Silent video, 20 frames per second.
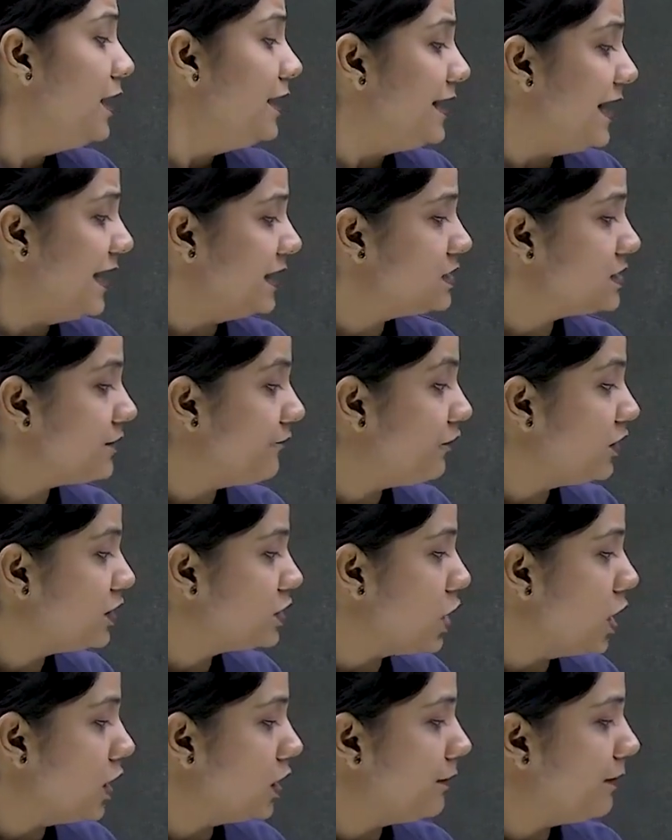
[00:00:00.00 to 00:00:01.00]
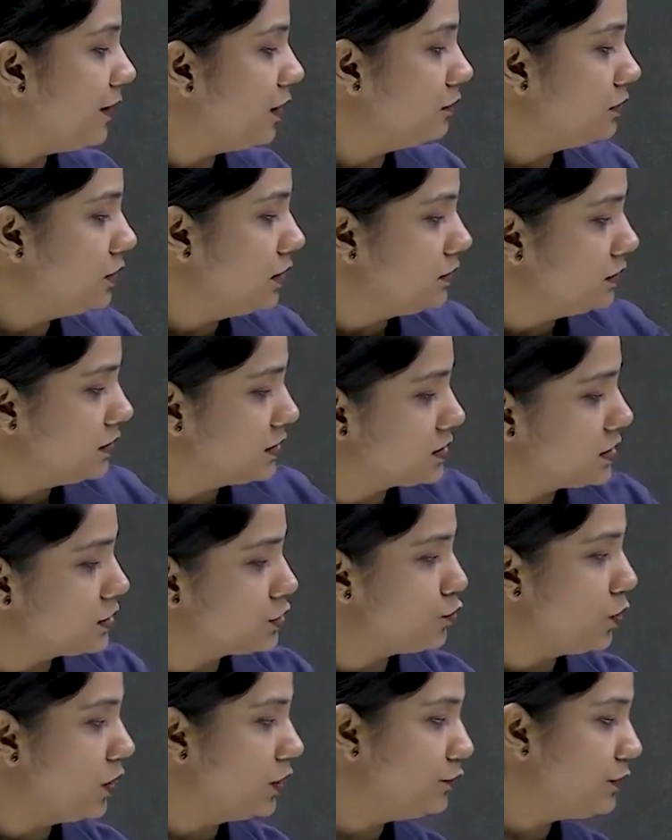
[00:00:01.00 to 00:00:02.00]
Next, if we talk about this is
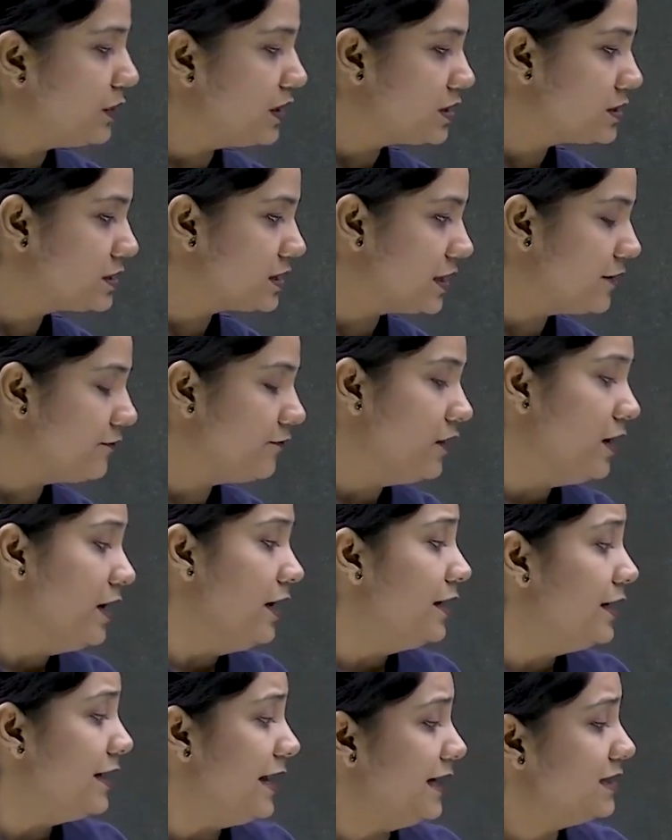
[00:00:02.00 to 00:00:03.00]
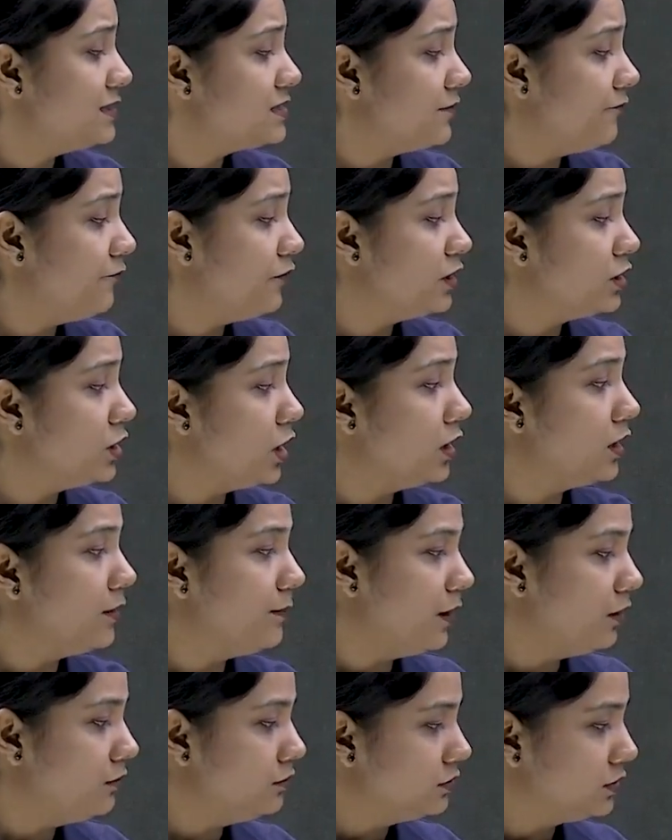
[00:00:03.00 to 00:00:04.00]
what we receive. Next, if we talk
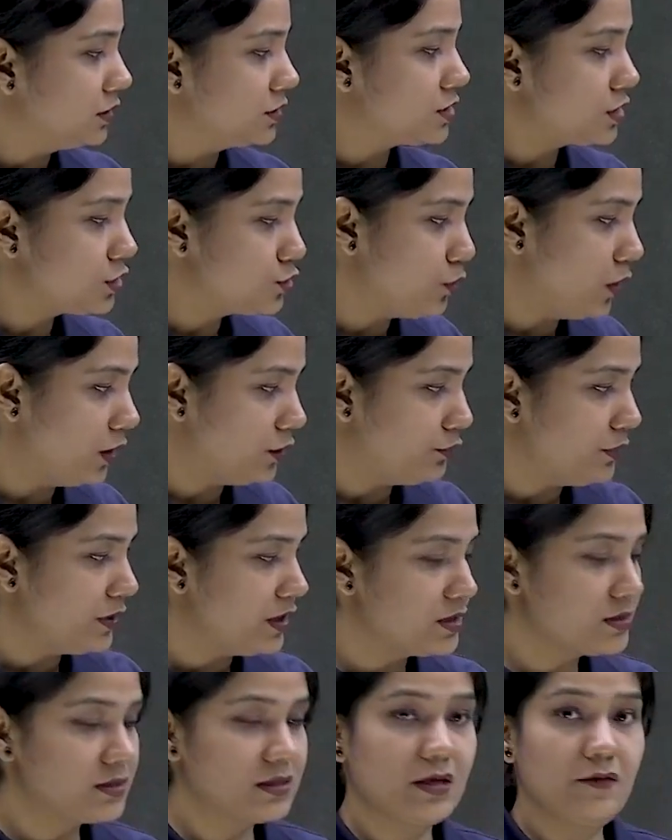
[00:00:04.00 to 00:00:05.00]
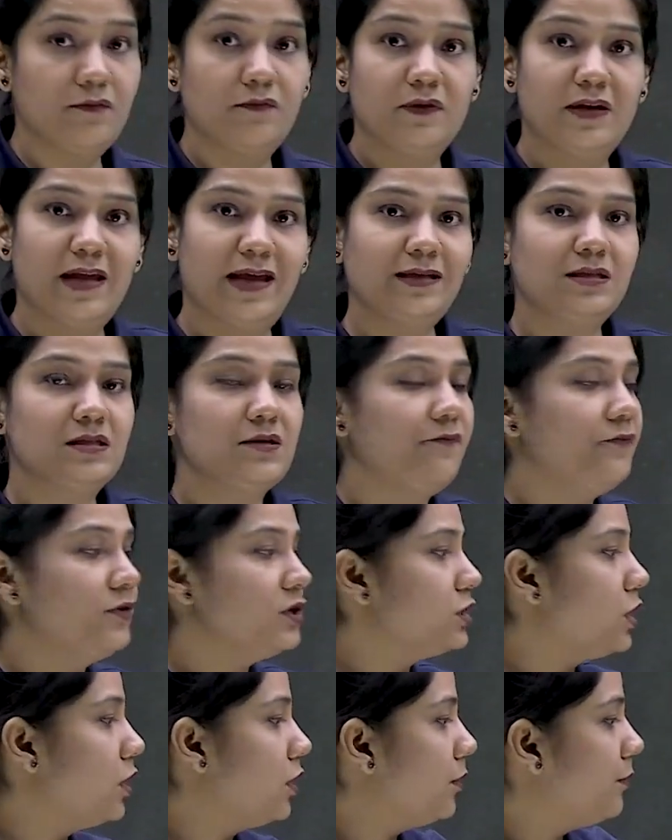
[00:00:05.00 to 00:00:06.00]
about this is what we receive. Next, if we
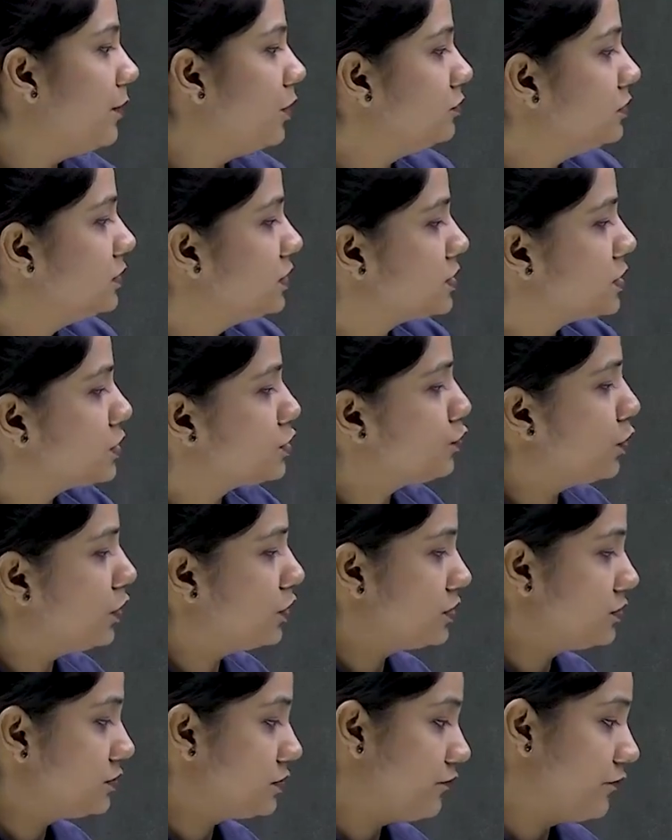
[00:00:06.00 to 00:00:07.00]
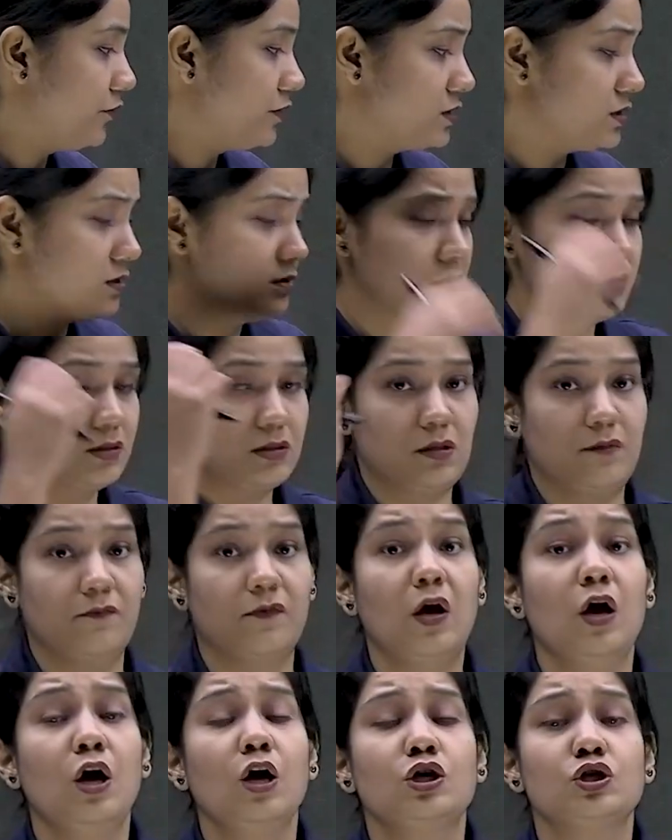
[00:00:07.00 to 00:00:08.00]
talk about this is what we receive.
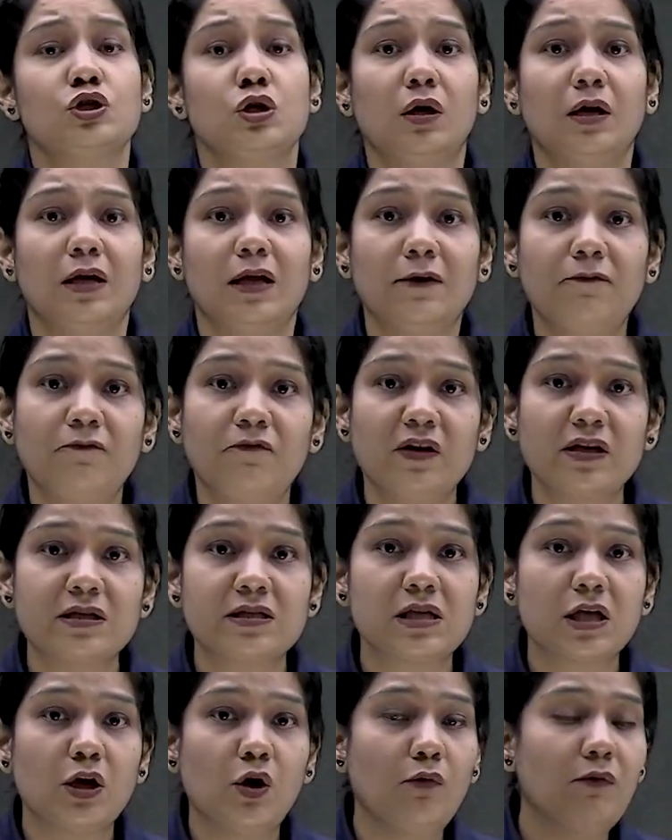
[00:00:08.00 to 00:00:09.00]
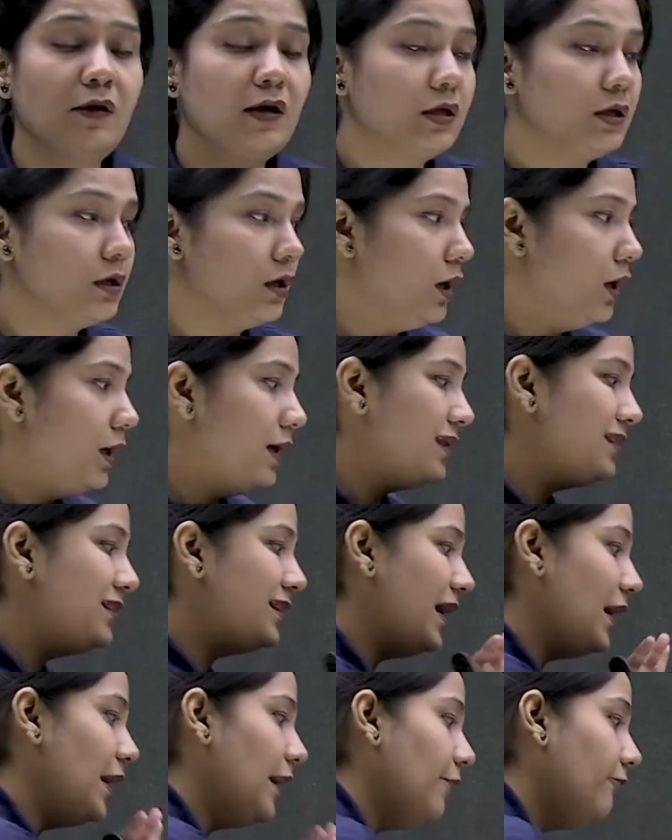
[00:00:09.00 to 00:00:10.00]
So if we see over here in
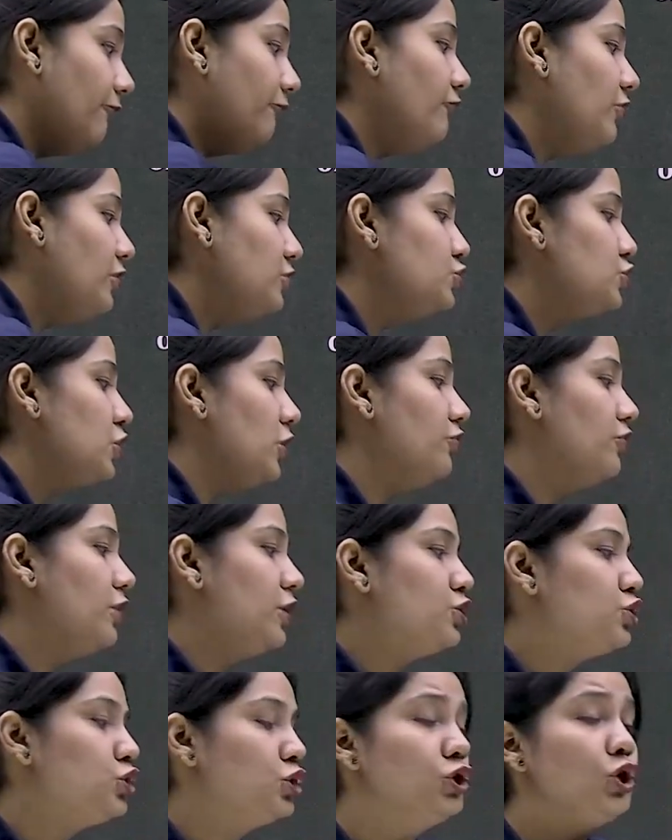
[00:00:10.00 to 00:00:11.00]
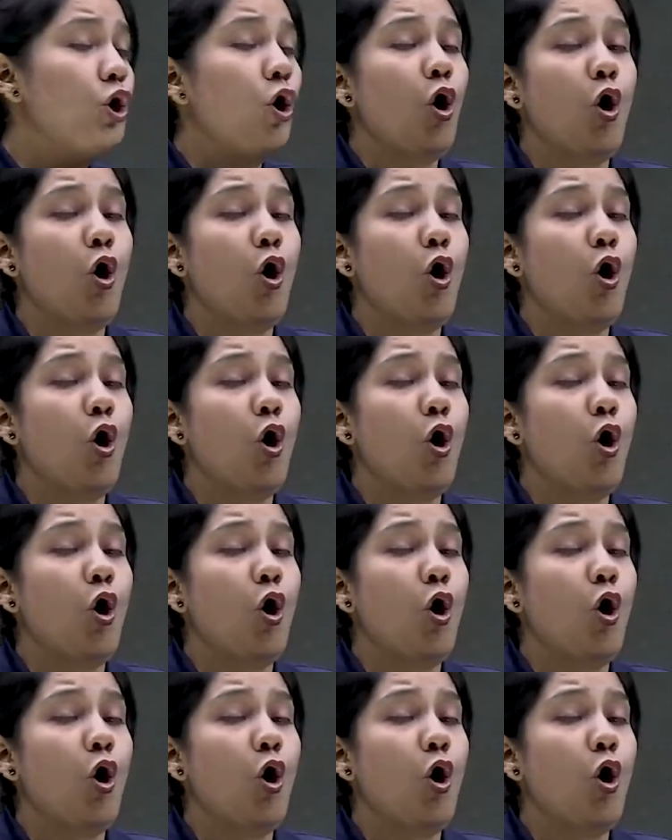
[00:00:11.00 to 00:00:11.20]
the F1 generation,